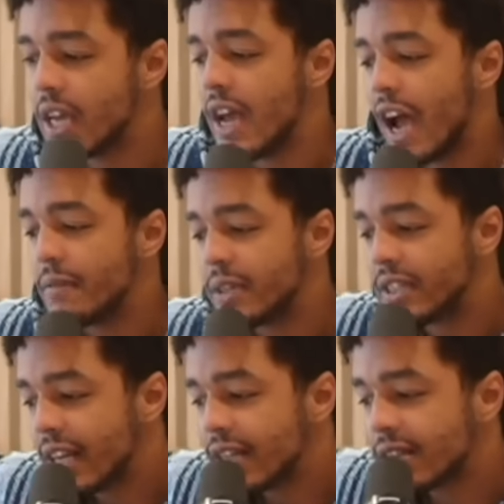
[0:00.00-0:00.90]
I've been
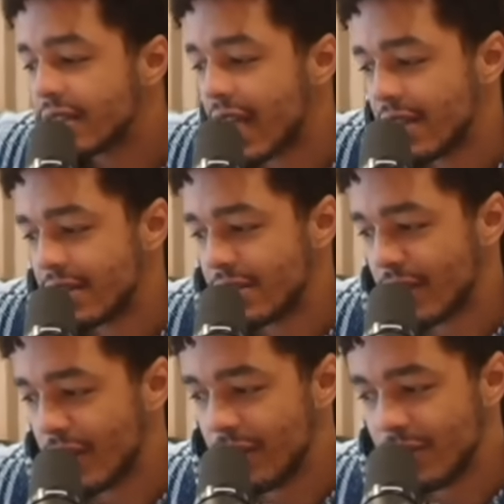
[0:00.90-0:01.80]
dating this guy since
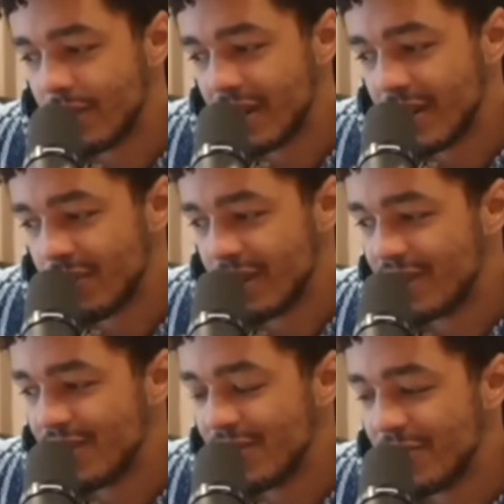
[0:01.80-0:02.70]
early
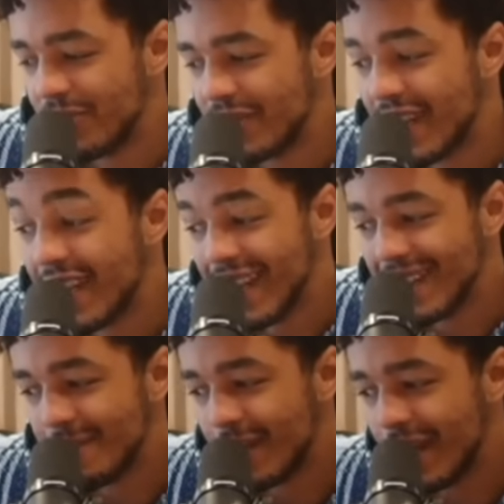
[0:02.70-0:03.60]
2022. In
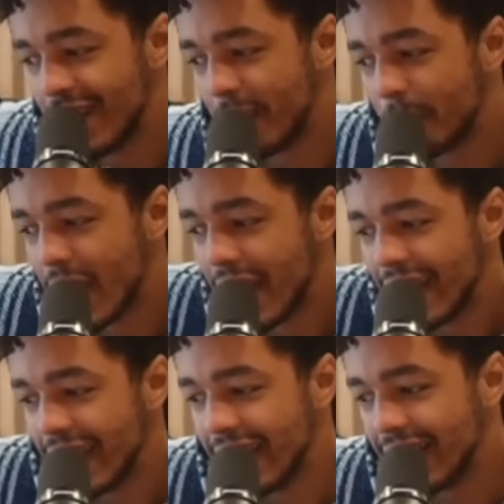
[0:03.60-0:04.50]
the beginning,
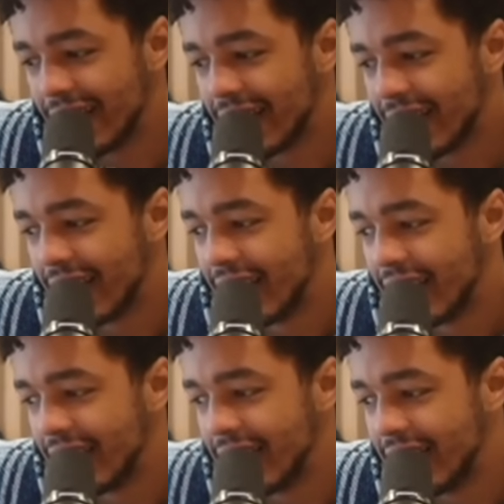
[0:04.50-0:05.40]
he
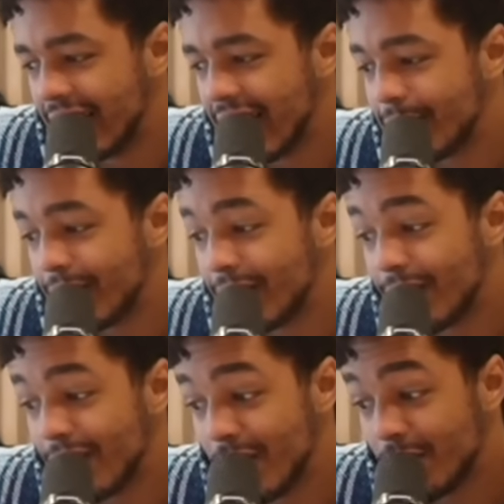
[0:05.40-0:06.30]
let me
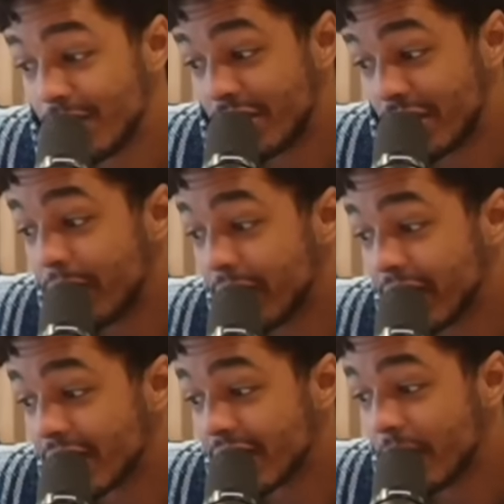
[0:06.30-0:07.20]
know he was
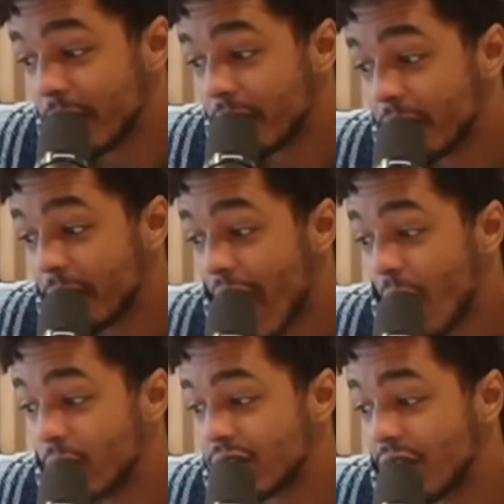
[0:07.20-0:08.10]
serious and
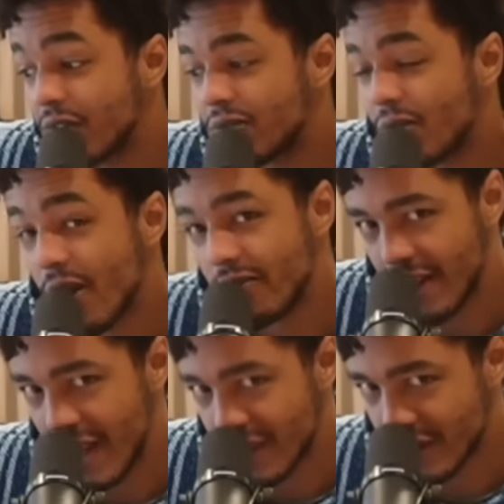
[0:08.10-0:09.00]
was looking for a
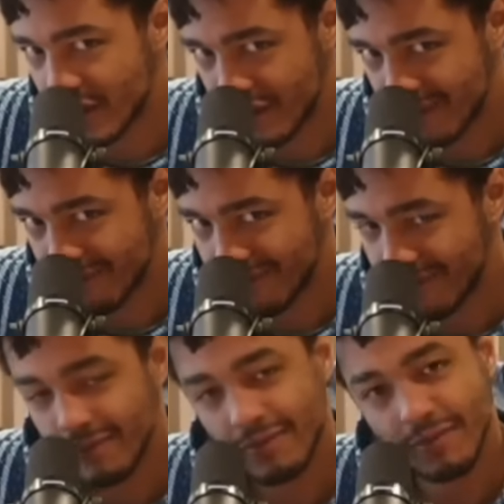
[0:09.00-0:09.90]
relationship.
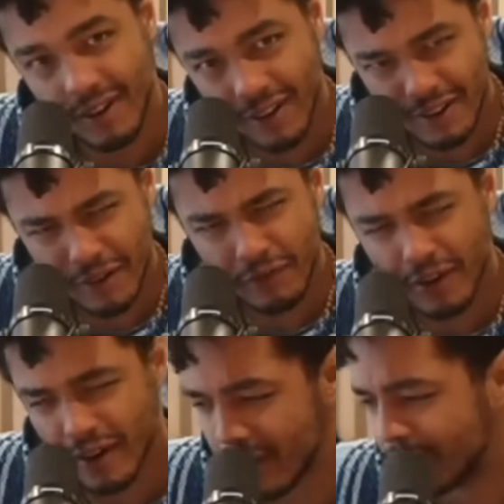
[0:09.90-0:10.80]
Good
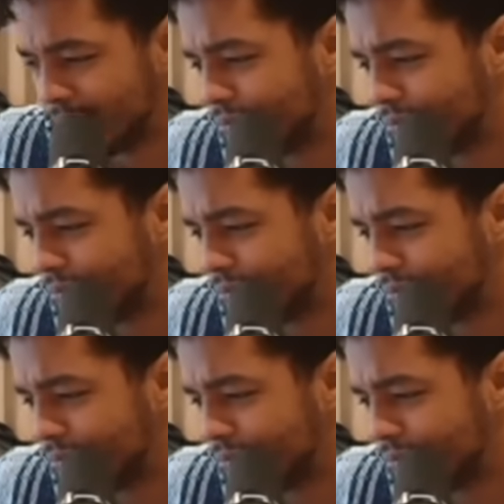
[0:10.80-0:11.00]
for him.